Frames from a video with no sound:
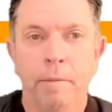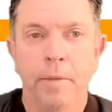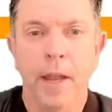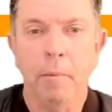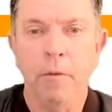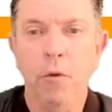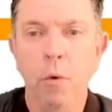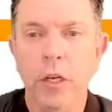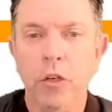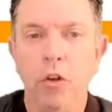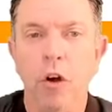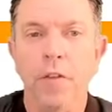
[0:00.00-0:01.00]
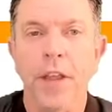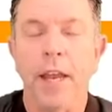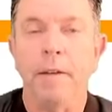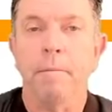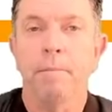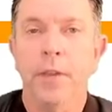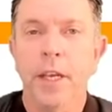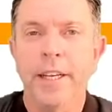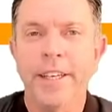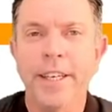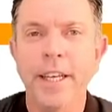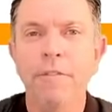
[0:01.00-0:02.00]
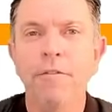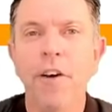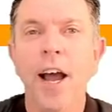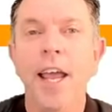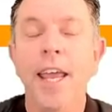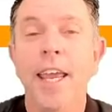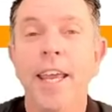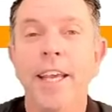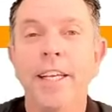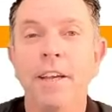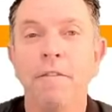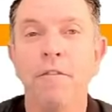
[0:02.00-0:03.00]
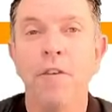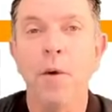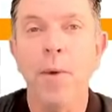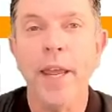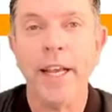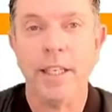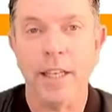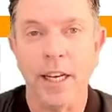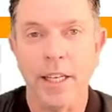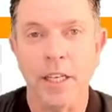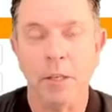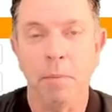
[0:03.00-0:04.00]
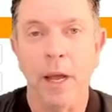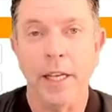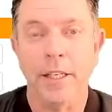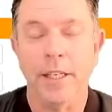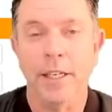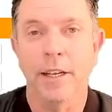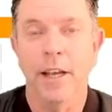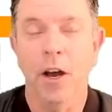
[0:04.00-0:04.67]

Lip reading: Now, before we start that, DeFi is a very exciting space,